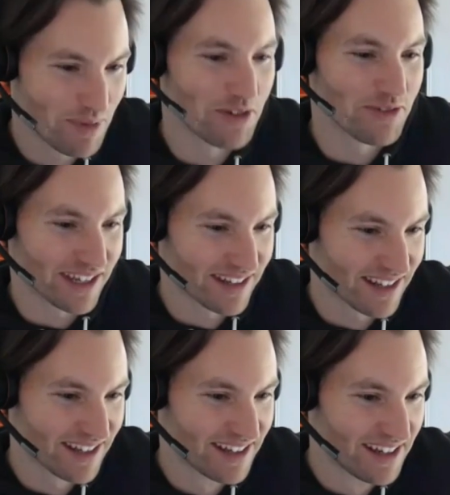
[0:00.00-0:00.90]

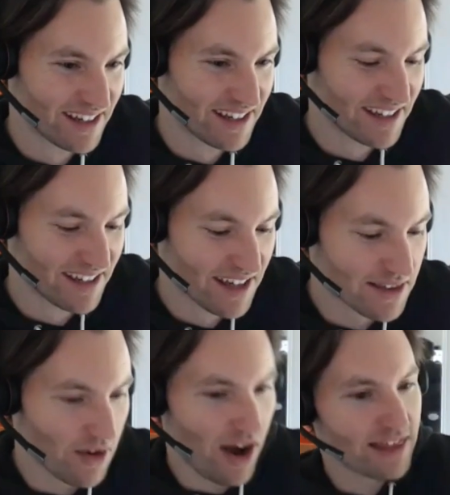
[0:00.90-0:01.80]
Perfect.
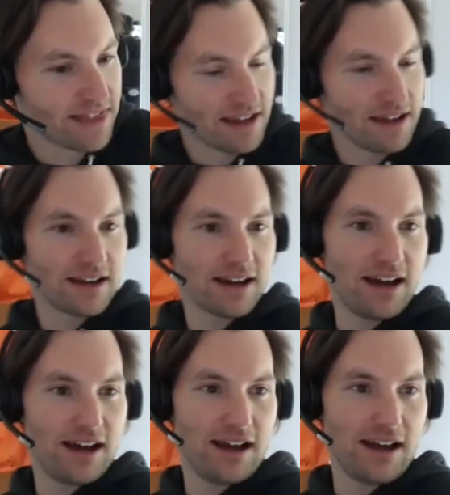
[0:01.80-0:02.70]
So I think,
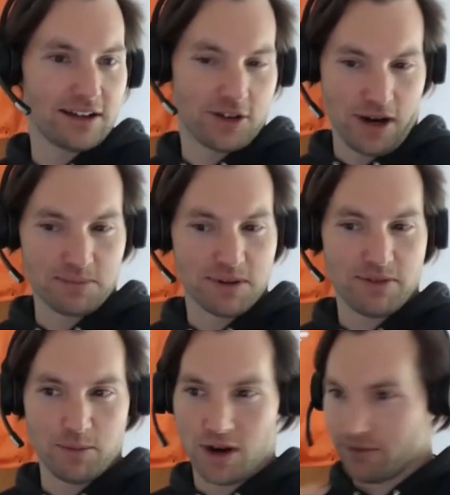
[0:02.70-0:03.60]
correct me
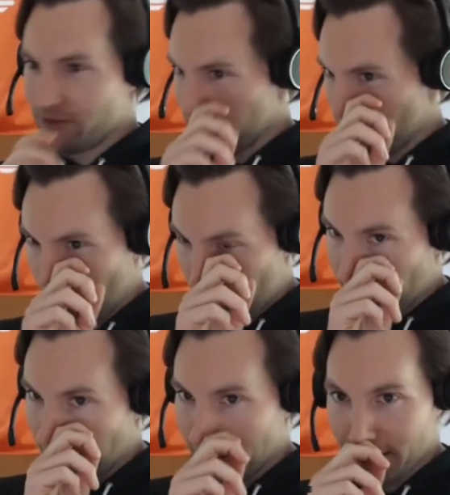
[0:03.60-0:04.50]
if I'm wrong, your
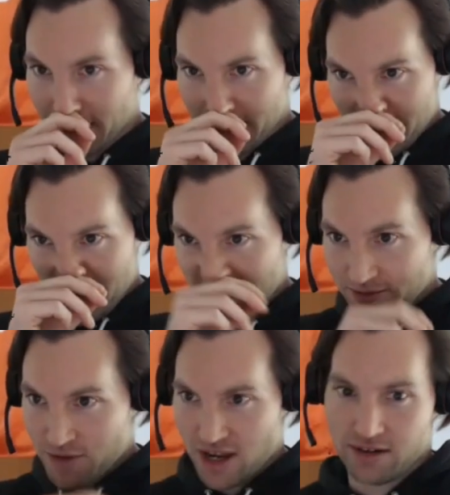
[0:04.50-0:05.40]
one, instead
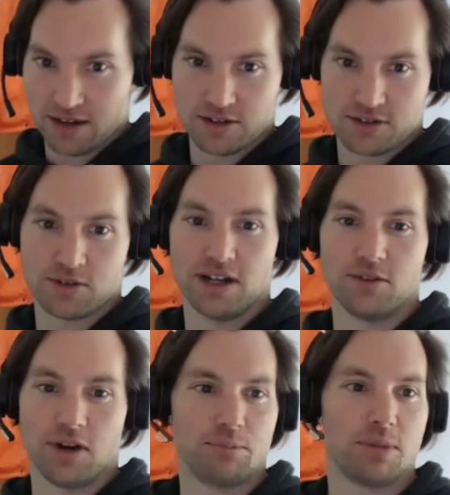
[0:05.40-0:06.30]
of sharing your
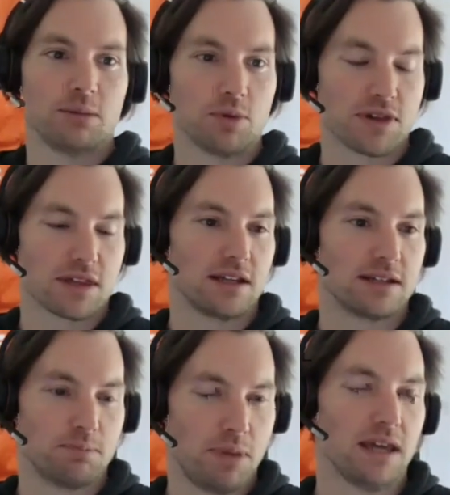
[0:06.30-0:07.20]
screen, right, people just
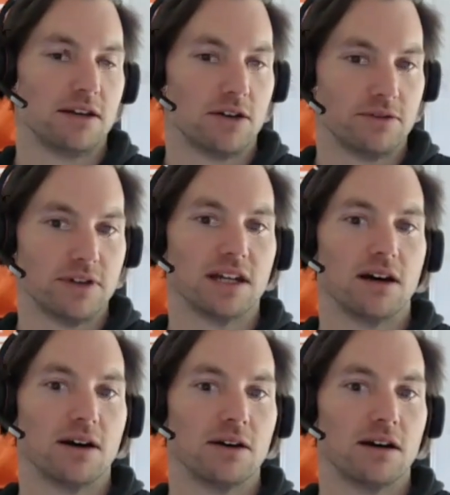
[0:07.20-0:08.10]
need to pin your
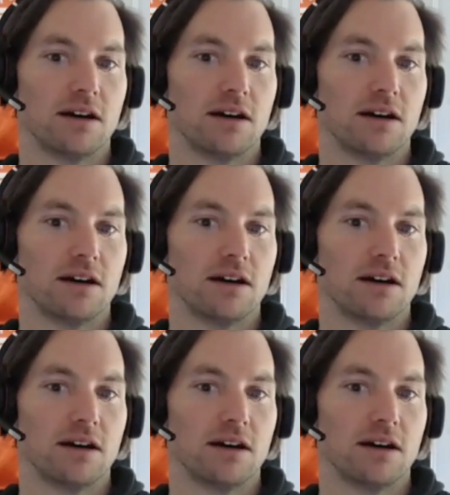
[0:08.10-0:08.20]
video.